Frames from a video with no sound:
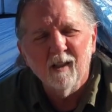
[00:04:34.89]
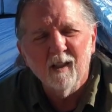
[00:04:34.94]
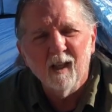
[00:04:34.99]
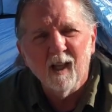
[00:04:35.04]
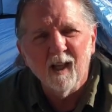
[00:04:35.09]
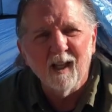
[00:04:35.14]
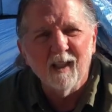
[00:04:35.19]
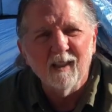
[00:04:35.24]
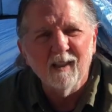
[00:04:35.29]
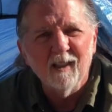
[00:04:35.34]

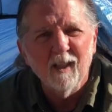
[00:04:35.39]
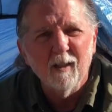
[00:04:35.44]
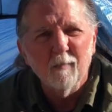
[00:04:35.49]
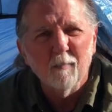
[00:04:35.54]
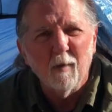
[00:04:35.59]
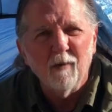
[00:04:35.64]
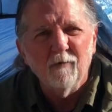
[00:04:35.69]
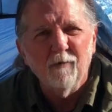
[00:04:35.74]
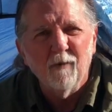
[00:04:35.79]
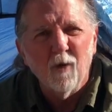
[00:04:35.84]
I like to keep
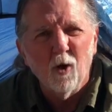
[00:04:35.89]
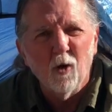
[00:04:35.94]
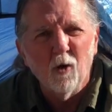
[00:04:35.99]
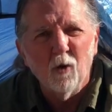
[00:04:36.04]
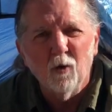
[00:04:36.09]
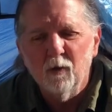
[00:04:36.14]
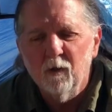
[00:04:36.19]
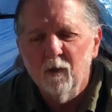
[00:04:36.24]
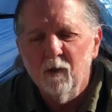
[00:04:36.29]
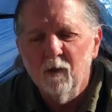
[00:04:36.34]
my
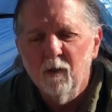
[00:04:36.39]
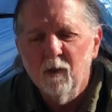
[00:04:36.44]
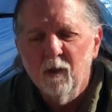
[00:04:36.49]
phone,